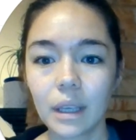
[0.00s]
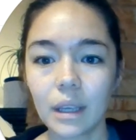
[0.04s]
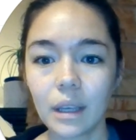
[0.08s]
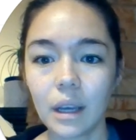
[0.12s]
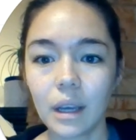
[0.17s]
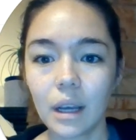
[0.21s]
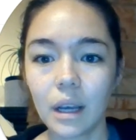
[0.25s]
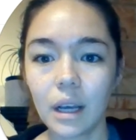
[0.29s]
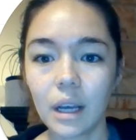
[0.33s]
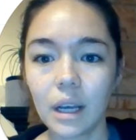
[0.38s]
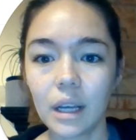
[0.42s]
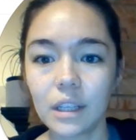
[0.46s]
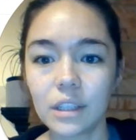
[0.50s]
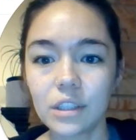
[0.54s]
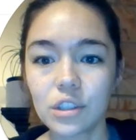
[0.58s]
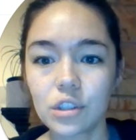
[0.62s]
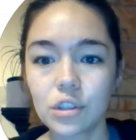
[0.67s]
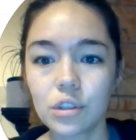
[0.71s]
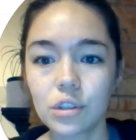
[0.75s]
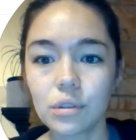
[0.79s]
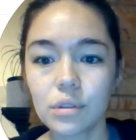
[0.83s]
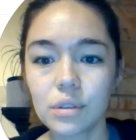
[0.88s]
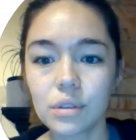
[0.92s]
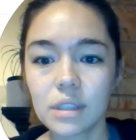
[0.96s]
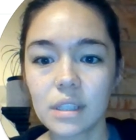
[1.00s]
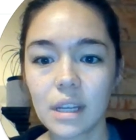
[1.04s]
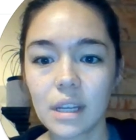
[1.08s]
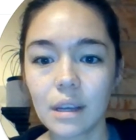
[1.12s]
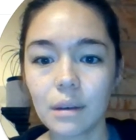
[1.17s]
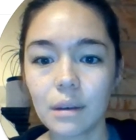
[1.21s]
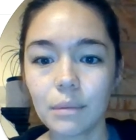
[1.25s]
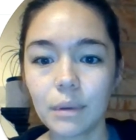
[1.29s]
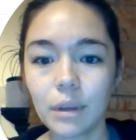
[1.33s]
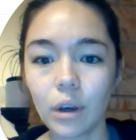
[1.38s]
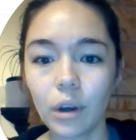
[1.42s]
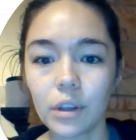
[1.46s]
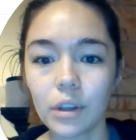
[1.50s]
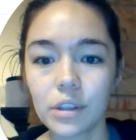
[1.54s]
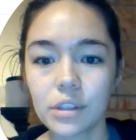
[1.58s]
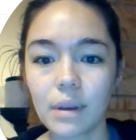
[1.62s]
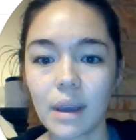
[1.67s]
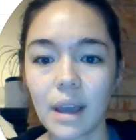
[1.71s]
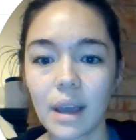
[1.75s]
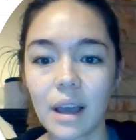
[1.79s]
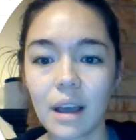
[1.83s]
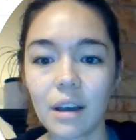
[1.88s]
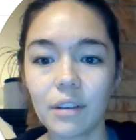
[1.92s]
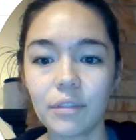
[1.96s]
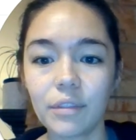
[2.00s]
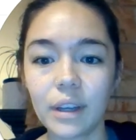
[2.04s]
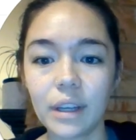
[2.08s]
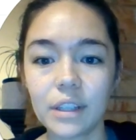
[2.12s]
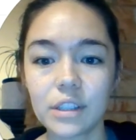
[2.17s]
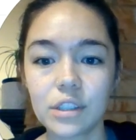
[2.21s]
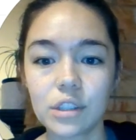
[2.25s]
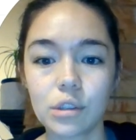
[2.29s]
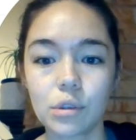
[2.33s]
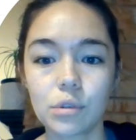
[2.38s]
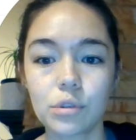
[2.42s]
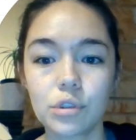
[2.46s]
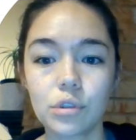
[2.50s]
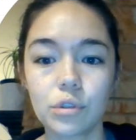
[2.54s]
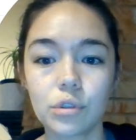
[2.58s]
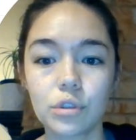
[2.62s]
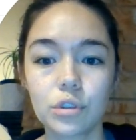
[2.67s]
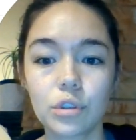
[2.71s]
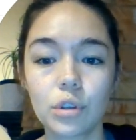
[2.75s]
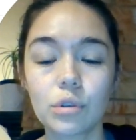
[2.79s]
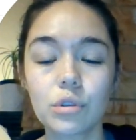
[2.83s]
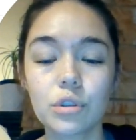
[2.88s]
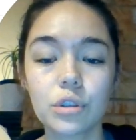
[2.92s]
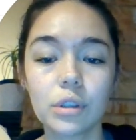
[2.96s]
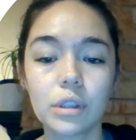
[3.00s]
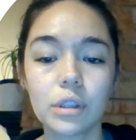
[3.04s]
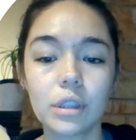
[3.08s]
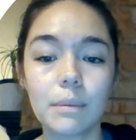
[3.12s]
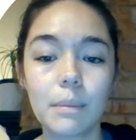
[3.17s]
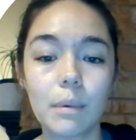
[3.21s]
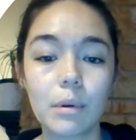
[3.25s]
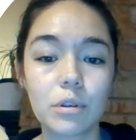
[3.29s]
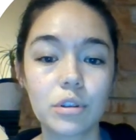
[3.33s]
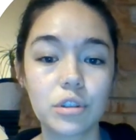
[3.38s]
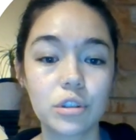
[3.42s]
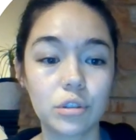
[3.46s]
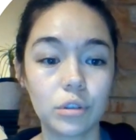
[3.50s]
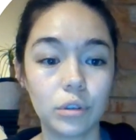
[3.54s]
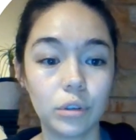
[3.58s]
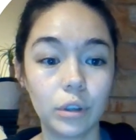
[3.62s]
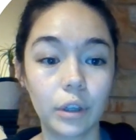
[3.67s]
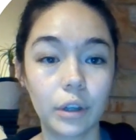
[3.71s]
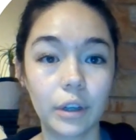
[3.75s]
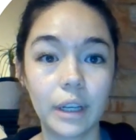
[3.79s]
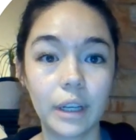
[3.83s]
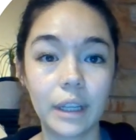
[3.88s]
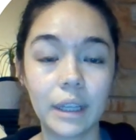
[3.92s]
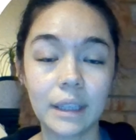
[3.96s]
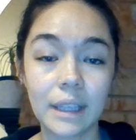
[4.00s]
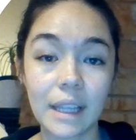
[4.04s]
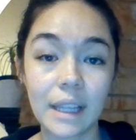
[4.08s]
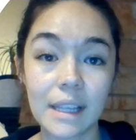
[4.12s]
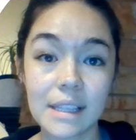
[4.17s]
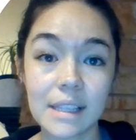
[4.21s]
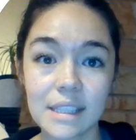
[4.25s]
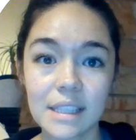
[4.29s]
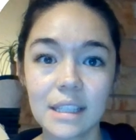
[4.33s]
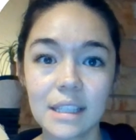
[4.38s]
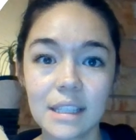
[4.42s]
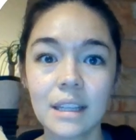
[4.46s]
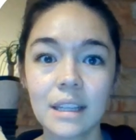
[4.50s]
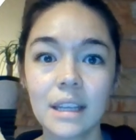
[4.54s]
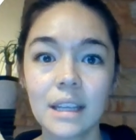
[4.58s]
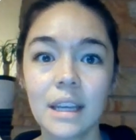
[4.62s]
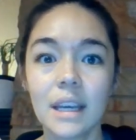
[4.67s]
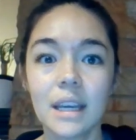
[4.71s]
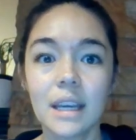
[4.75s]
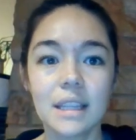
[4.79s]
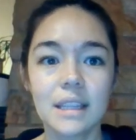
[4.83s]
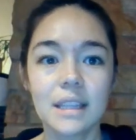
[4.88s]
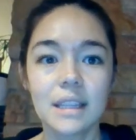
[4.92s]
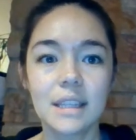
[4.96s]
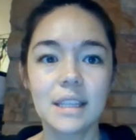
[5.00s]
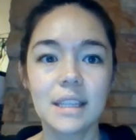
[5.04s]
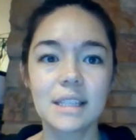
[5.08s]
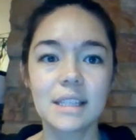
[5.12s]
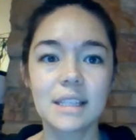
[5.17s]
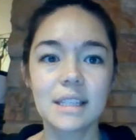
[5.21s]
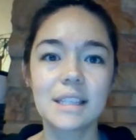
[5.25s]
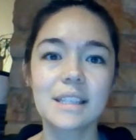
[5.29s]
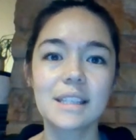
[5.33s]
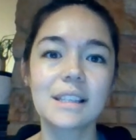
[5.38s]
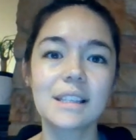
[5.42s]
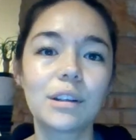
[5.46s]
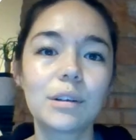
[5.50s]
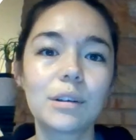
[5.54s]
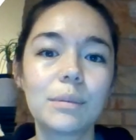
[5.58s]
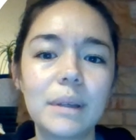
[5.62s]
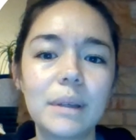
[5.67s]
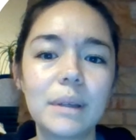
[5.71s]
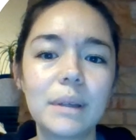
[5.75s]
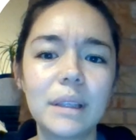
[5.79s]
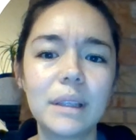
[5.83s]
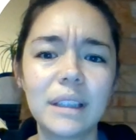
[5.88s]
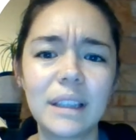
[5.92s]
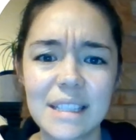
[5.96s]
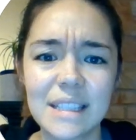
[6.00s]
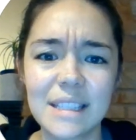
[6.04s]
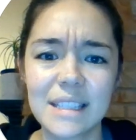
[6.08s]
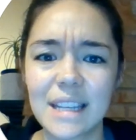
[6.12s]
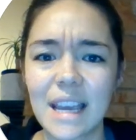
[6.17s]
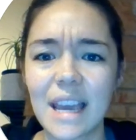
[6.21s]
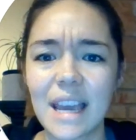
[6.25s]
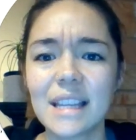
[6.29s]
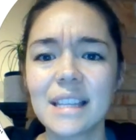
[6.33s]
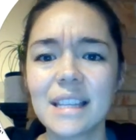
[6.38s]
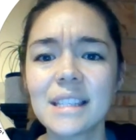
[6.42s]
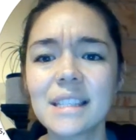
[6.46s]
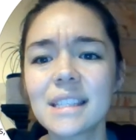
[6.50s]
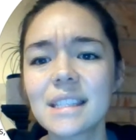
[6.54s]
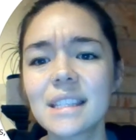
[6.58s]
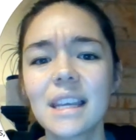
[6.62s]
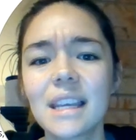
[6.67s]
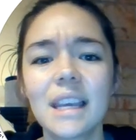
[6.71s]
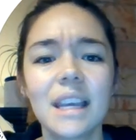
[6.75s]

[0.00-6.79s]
On Tuesday, we also have a social and emotional learning lesson. This is a little bit less intense.